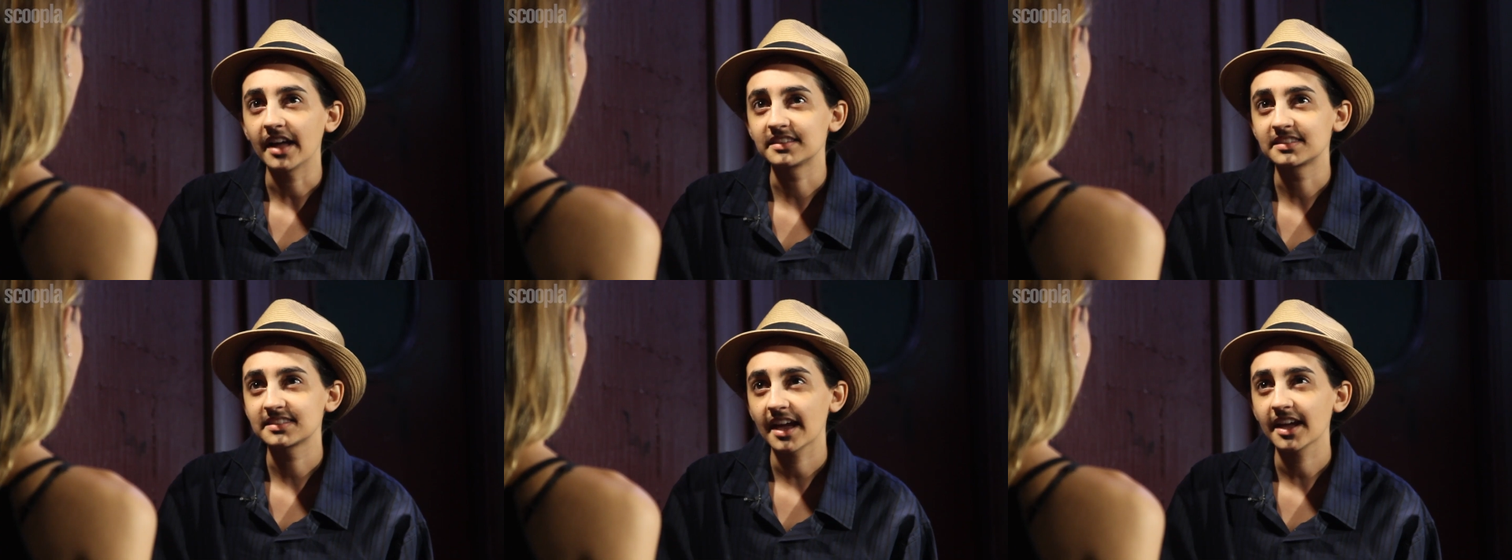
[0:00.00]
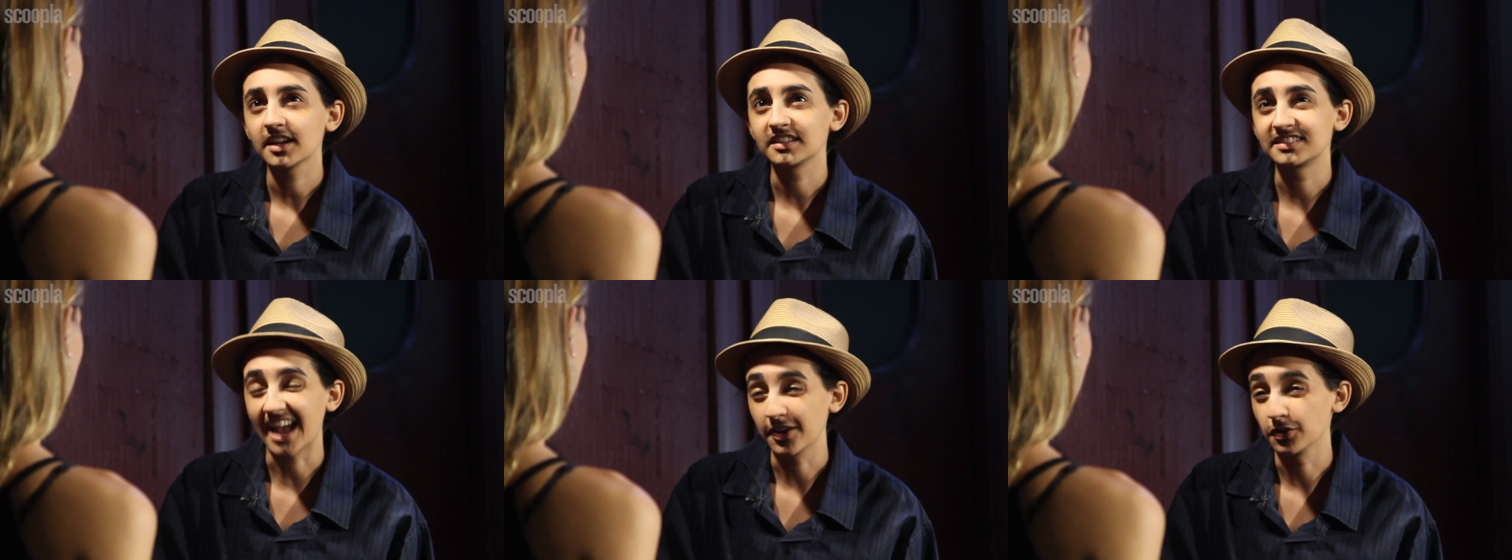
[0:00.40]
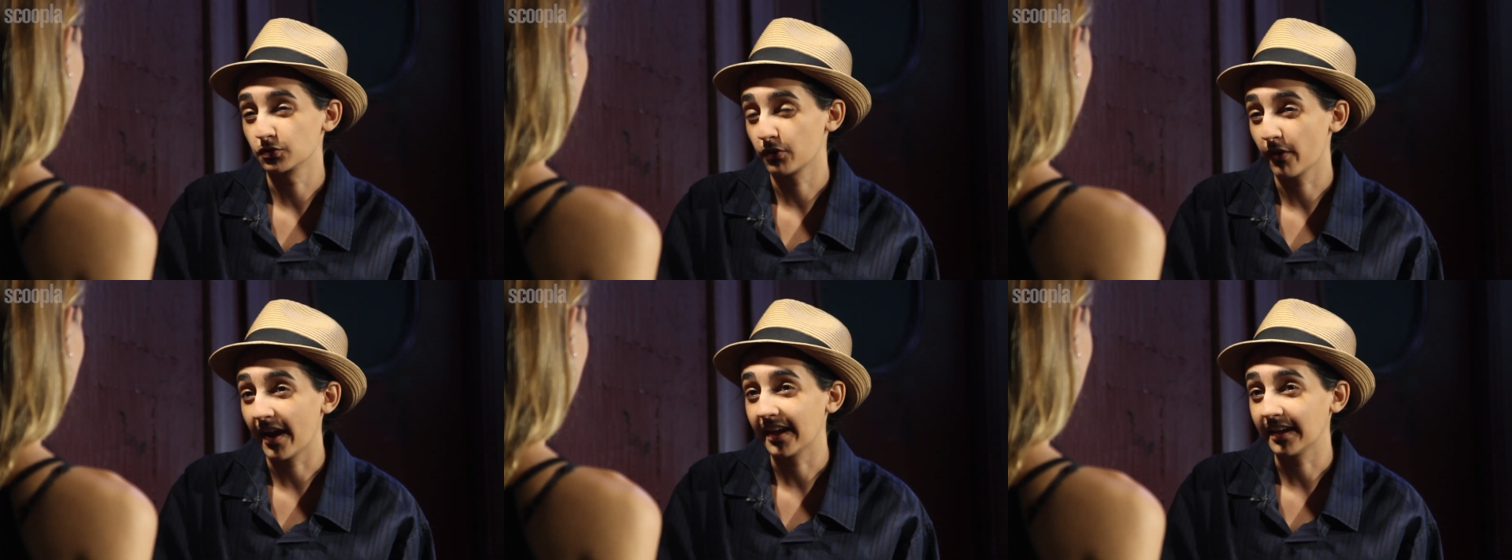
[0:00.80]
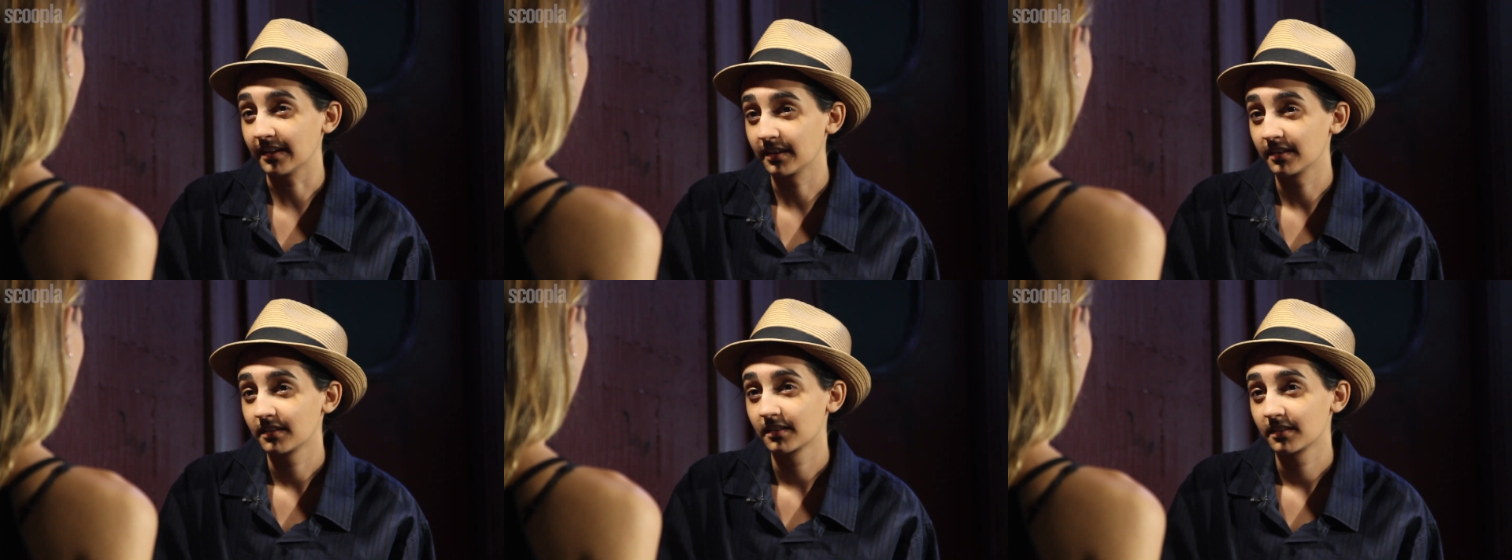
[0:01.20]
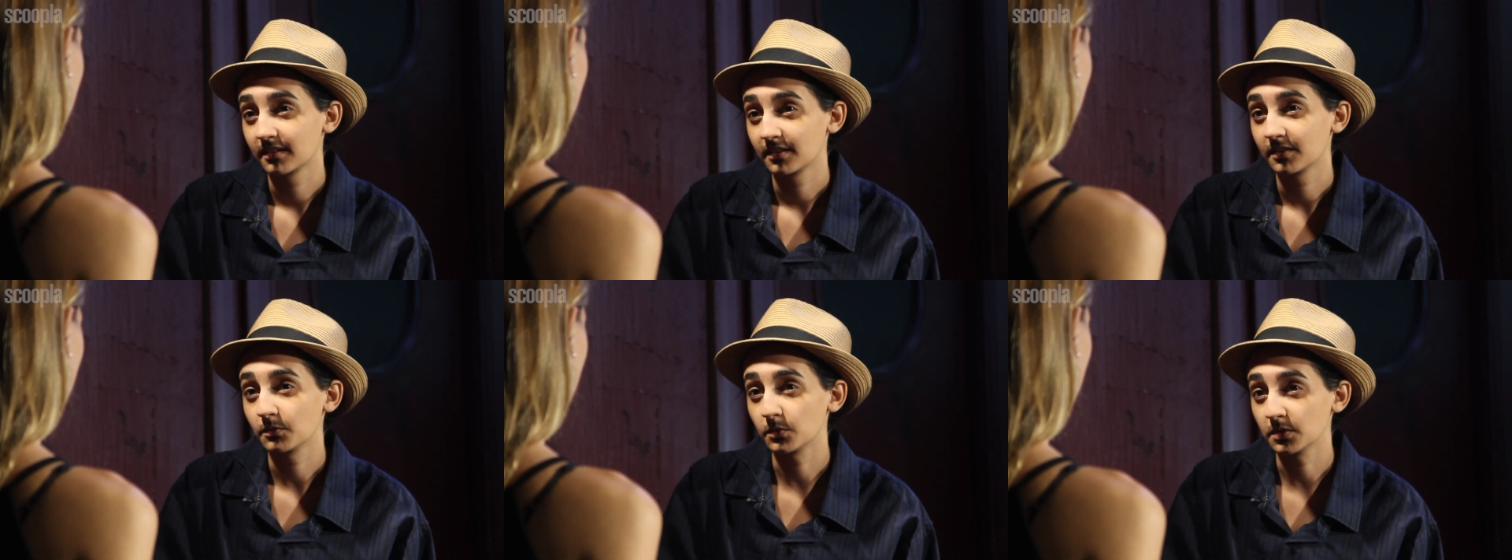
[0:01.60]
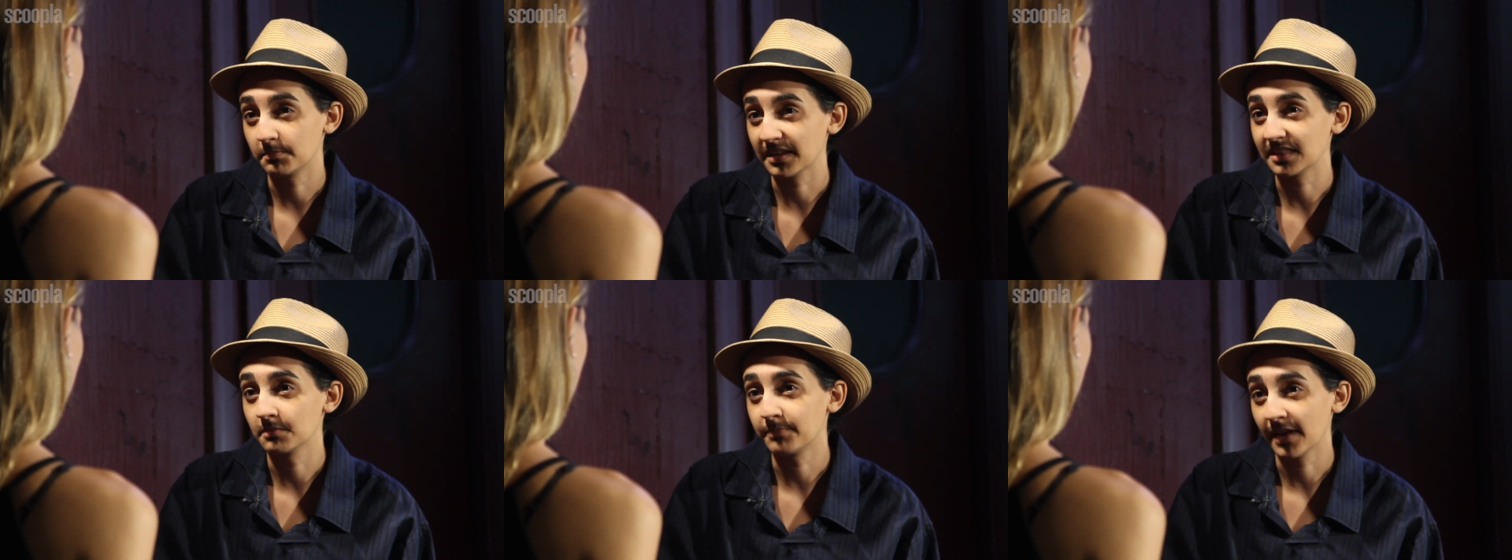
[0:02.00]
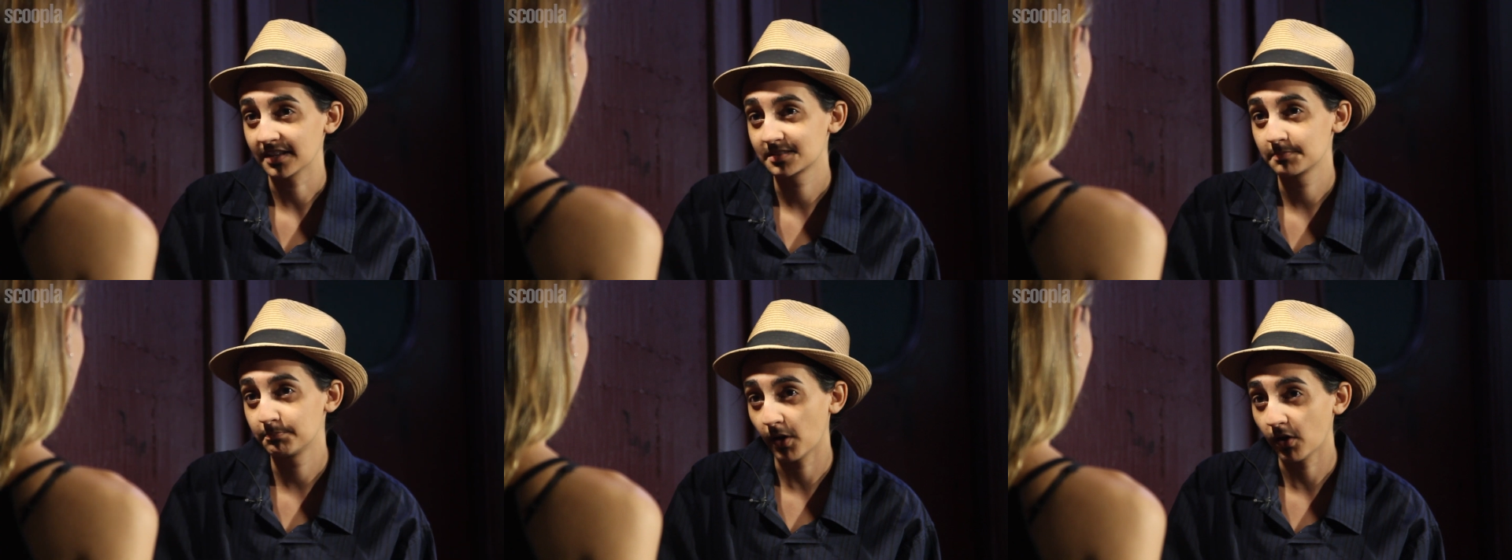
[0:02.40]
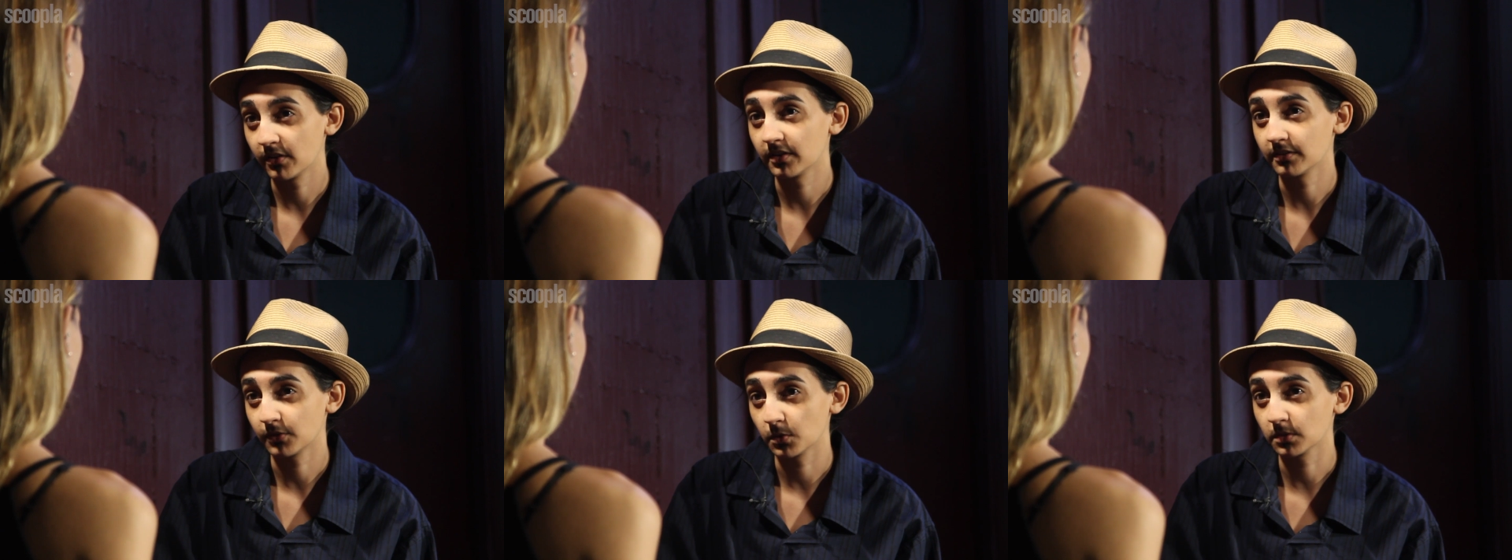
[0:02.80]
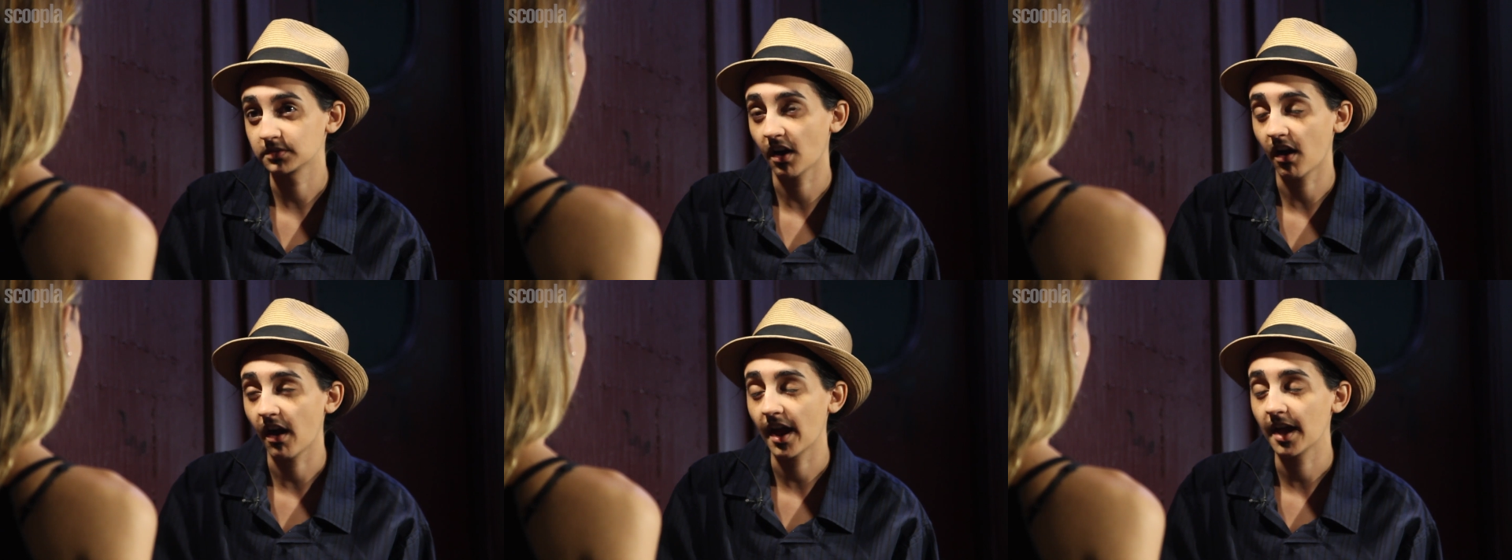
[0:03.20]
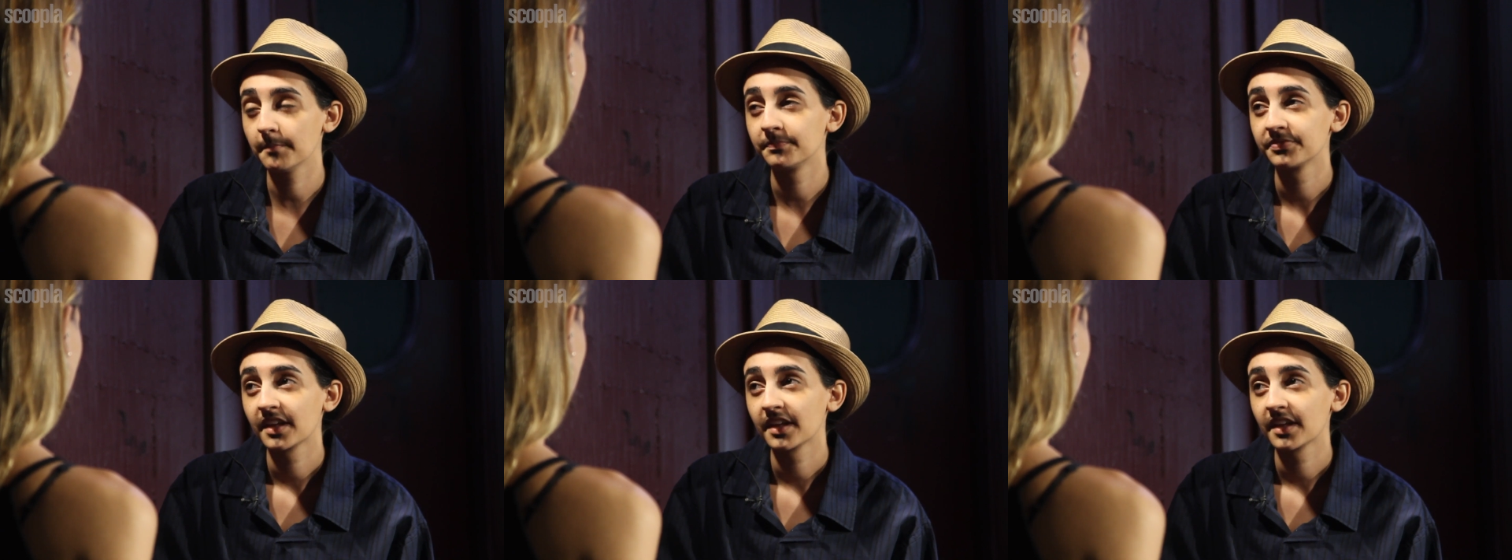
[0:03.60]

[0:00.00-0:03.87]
I'd say Daniel Craig would be the best Bond of all time.